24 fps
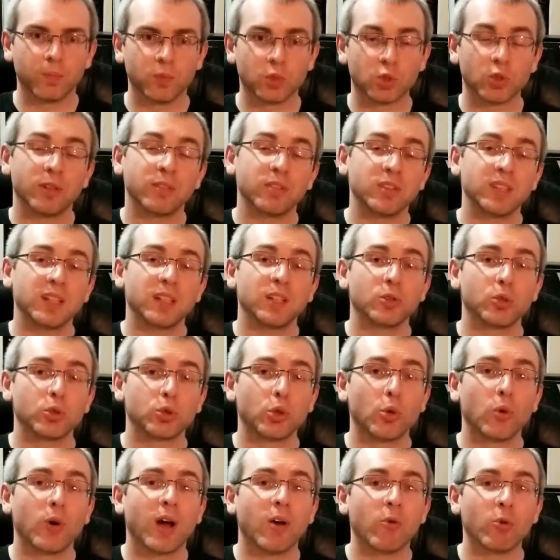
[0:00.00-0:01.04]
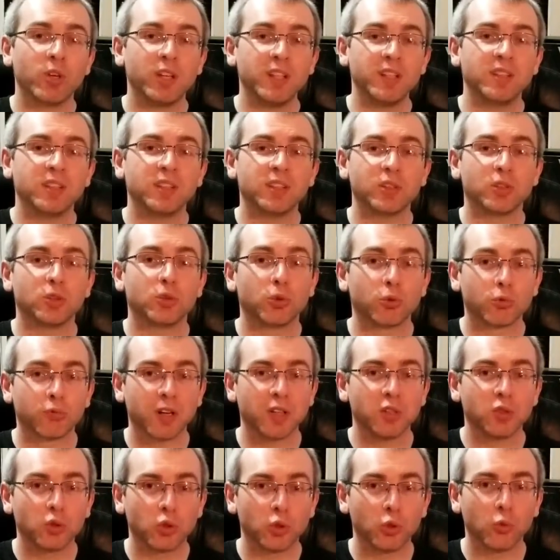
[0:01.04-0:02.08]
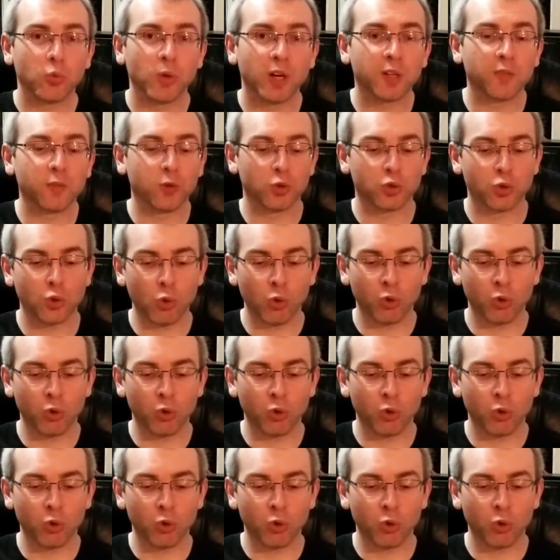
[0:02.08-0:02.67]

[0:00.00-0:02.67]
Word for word: So I decided to show how easy it is to rescue one of those